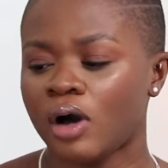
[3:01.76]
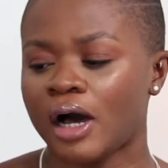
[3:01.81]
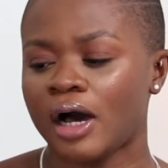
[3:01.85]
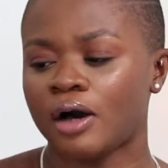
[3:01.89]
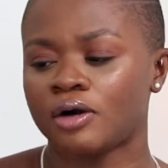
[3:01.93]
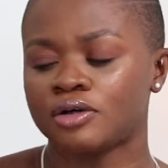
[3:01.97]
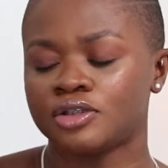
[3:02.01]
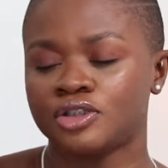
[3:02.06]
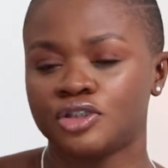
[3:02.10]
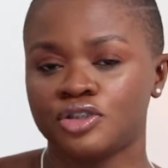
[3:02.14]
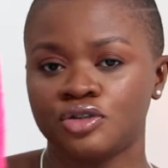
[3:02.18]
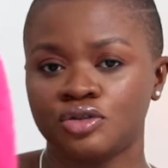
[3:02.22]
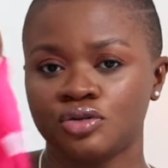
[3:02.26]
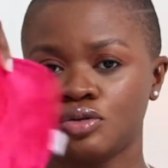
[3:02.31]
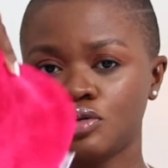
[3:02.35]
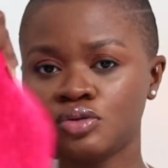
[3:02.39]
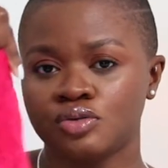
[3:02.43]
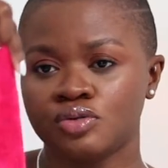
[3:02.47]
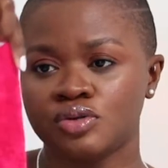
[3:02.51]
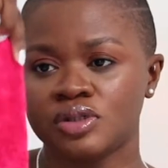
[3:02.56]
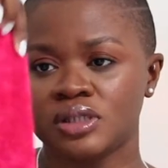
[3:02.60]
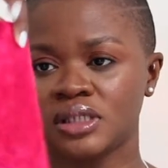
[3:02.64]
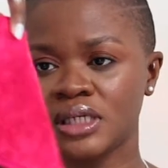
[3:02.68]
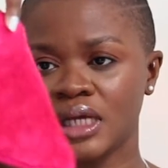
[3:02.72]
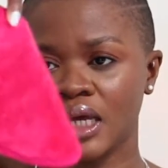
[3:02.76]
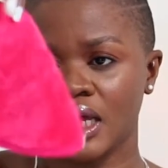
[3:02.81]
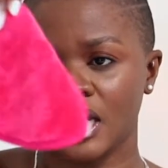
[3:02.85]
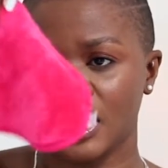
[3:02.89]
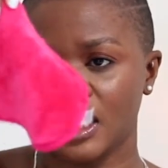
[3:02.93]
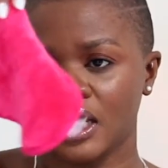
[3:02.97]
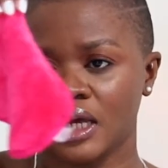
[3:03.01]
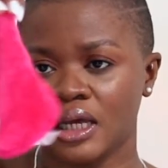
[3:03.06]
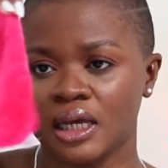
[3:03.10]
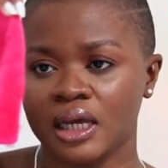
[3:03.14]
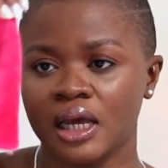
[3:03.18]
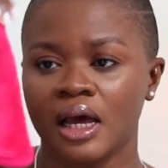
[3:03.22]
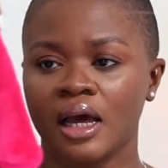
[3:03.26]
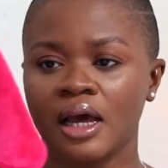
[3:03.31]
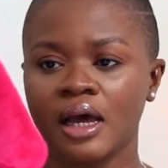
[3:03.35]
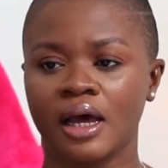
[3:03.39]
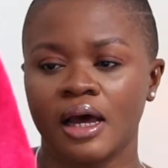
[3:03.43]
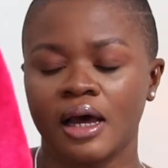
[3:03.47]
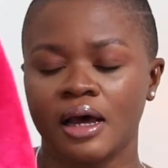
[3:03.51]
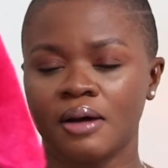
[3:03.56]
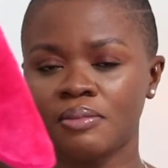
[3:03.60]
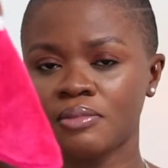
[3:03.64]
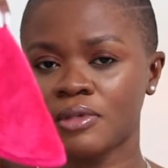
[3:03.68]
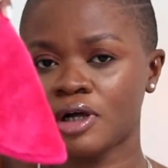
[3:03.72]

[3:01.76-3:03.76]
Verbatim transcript: I would use a um,